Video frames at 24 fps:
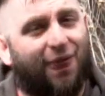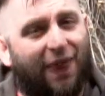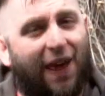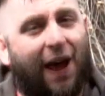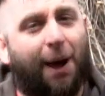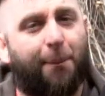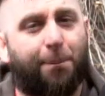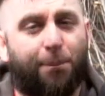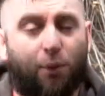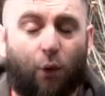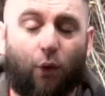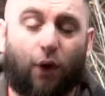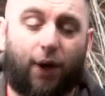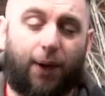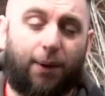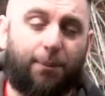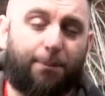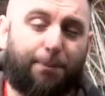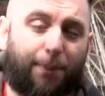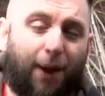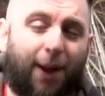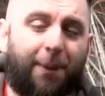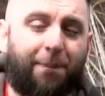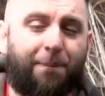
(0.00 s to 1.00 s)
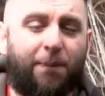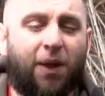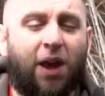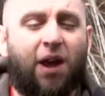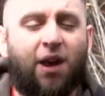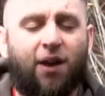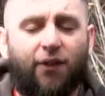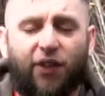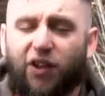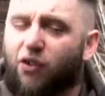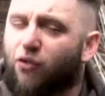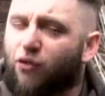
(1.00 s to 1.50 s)
that point. But
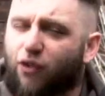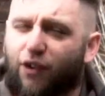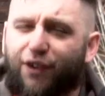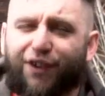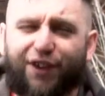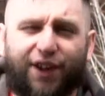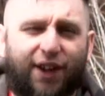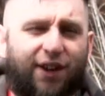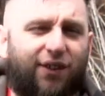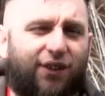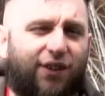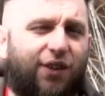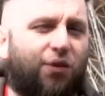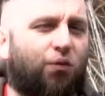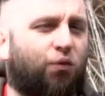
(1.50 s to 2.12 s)
these are just things to